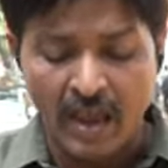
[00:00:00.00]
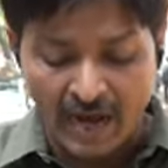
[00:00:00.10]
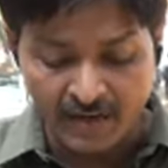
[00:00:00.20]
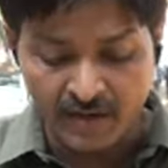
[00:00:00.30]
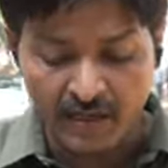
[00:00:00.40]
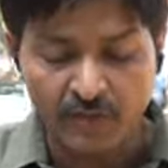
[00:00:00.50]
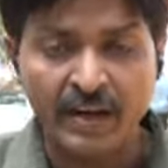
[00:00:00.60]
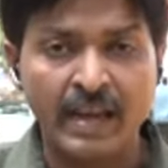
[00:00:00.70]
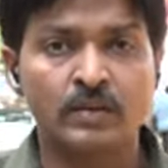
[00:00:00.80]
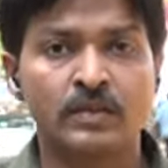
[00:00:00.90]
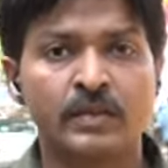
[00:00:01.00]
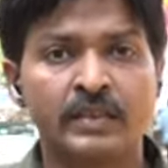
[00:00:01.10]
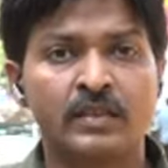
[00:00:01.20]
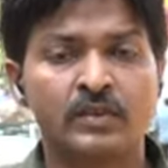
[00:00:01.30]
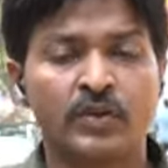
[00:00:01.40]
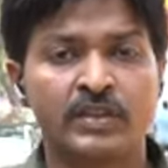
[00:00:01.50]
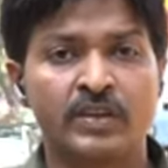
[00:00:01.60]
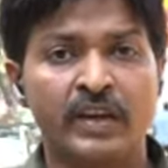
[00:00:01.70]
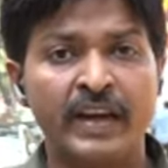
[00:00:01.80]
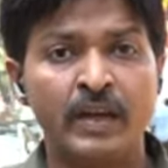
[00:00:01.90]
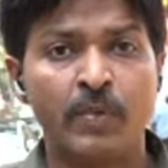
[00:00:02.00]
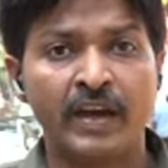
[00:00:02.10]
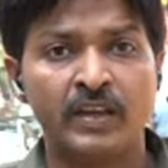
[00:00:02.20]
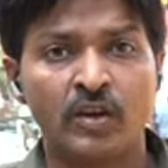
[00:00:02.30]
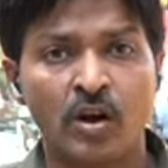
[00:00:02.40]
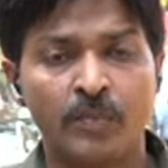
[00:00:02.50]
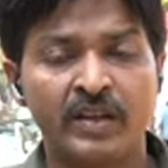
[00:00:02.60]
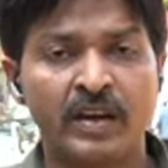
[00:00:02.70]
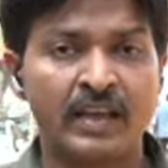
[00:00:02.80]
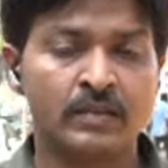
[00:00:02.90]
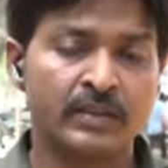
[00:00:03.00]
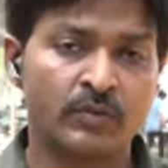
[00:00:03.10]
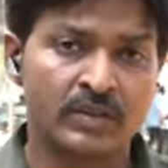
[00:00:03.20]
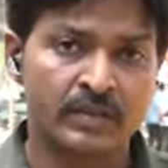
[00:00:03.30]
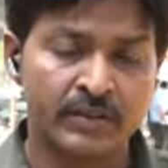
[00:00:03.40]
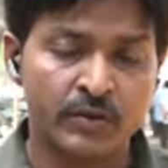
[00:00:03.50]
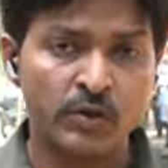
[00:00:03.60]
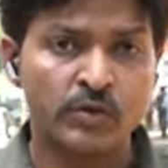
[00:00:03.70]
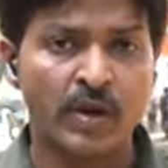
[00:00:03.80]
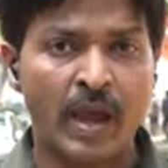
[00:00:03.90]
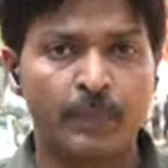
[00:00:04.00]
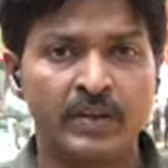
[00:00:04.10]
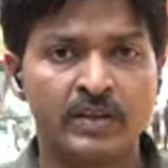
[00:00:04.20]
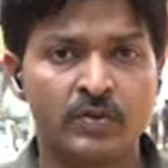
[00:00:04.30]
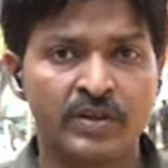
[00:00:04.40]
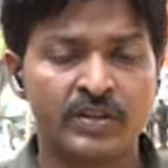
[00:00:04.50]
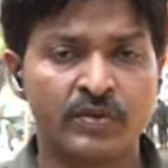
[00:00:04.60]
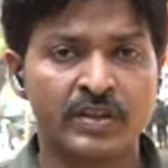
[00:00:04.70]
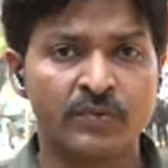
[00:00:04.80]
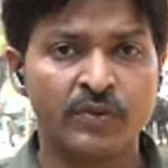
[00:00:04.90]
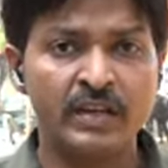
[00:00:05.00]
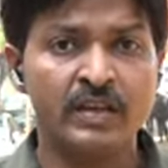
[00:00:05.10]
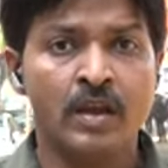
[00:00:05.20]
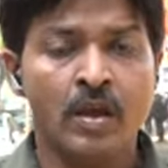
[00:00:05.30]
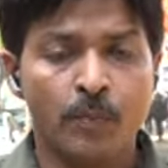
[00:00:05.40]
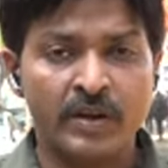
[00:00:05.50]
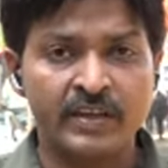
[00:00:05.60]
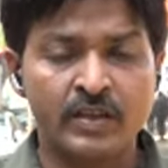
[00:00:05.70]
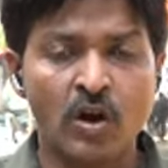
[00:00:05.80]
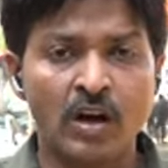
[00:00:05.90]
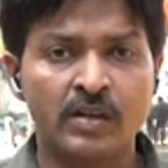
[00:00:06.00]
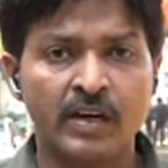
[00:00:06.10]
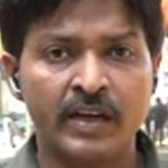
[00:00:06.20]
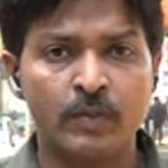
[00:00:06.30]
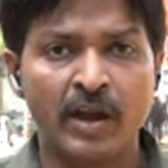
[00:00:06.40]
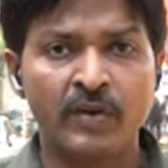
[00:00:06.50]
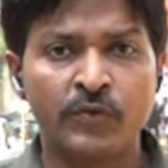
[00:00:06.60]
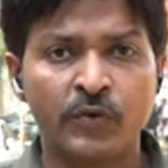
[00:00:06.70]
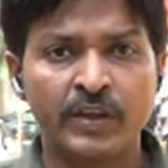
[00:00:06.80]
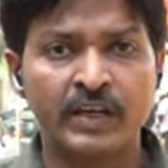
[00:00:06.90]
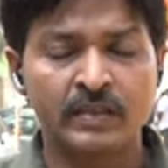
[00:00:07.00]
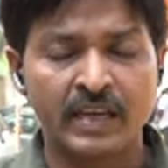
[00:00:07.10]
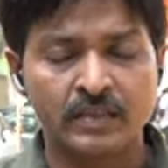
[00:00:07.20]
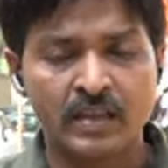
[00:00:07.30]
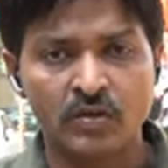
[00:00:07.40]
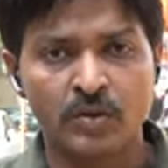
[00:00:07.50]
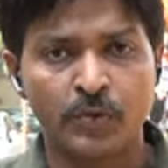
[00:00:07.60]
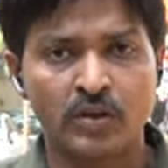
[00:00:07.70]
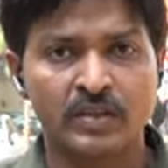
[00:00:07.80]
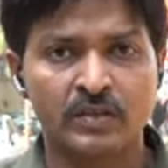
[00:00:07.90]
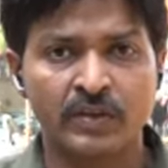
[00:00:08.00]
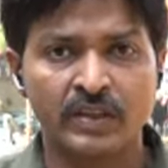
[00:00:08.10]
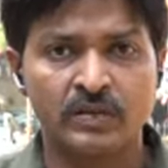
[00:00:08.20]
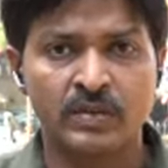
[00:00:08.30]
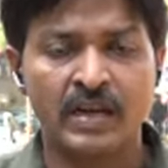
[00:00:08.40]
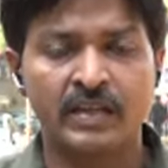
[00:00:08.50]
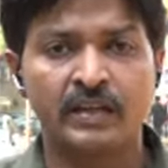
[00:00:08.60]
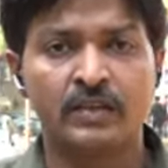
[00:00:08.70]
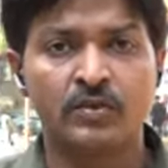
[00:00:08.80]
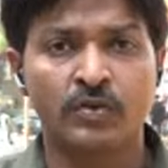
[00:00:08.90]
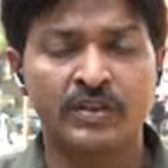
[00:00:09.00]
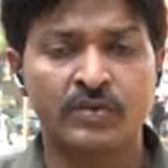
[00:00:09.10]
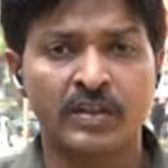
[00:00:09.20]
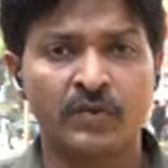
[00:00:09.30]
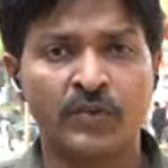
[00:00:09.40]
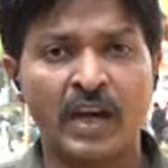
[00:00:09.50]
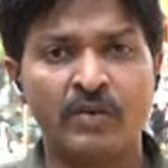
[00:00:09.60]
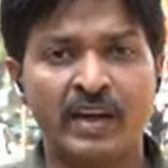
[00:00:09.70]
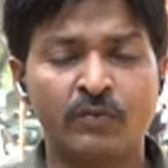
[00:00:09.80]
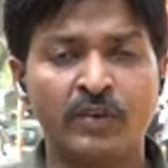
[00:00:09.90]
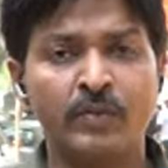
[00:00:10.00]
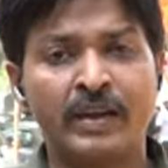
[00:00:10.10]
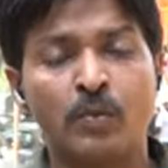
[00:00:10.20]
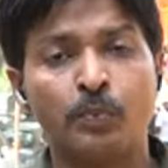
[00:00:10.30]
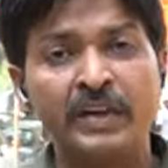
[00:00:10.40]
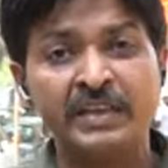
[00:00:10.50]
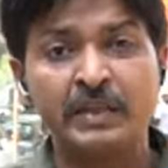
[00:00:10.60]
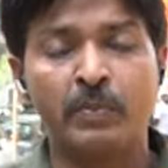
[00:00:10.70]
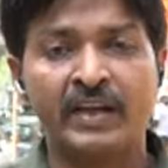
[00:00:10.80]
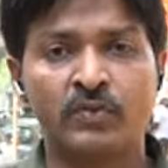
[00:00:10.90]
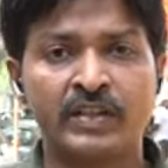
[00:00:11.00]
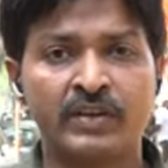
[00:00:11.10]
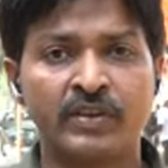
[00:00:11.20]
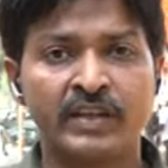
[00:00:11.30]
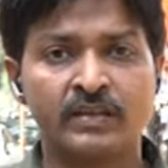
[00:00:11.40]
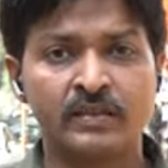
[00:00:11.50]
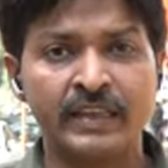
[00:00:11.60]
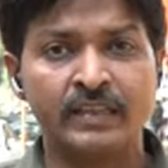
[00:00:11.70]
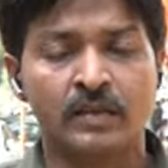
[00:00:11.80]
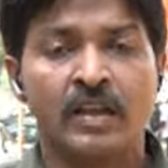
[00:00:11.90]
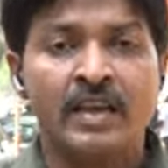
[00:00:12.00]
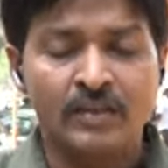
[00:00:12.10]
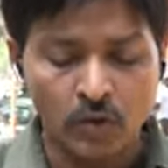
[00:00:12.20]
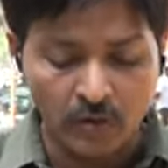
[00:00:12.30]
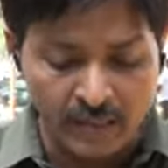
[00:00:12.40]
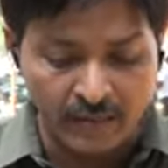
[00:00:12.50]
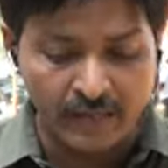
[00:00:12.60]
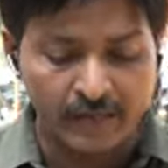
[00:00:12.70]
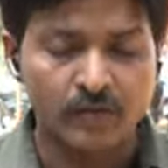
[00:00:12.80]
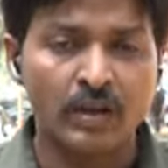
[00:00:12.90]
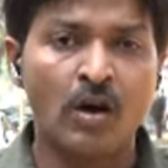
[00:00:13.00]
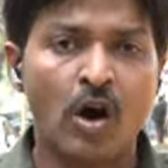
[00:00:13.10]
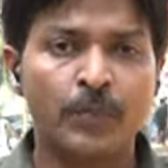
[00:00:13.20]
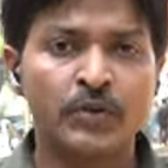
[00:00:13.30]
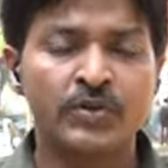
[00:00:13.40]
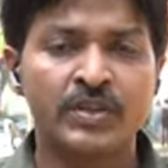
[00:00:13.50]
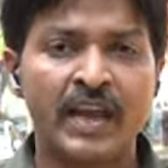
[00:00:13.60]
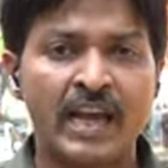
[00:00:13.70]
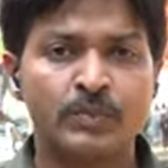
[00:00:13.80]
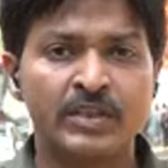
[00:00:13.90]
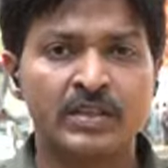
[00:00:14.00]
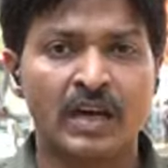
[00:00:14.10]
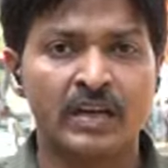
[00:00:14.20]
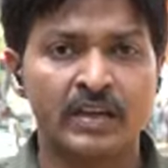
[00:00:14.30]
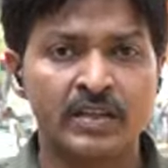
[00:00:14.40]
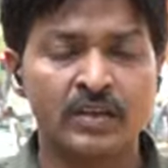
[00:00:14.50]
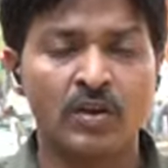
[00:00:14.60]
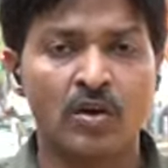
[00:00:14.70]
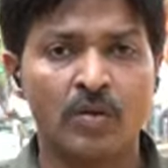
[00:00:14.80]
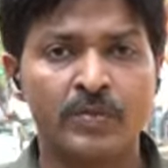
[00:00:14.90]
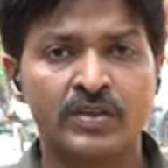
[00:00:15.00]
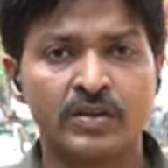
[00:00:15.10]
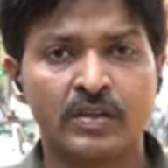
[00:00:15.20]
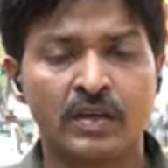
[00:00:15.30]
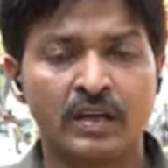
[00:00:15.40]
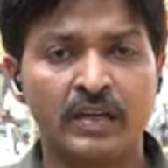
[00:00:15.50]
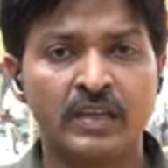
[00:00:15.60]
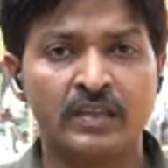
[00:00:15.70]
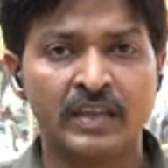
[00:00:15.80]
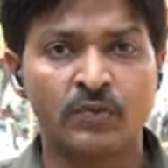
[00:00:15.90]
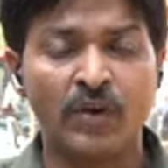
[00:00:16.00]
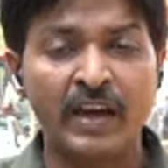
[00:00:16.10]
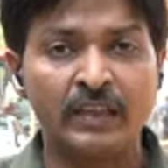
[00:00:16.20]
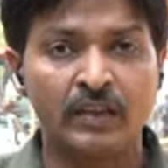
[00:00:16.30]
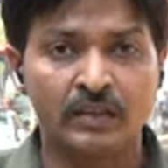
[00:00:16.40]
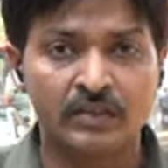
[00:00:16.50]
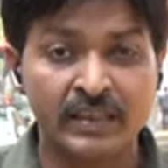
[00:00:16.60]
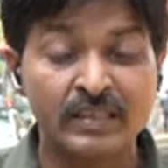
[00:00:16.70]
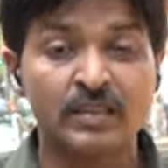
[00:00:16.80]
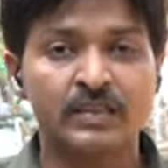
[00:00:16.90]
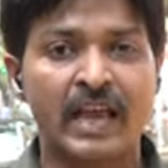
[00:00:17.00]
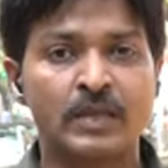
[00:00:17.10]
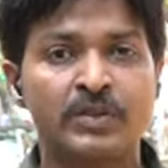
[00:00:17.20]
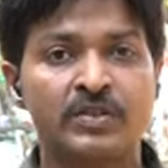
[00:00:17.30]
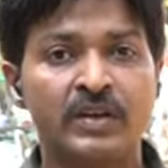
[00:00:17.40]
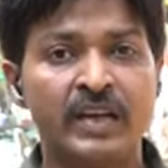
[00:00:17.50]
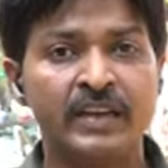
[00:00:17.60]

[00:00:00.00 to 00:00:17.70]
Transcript: And even as the census was delayed by the government as it was scheduled to happen in 2021, but it got delayed by four years as now the process will start in 2025 and will be completed by 2026. So clearly, the opposition has been targeting the government uh, earlier that why the census has been delayed.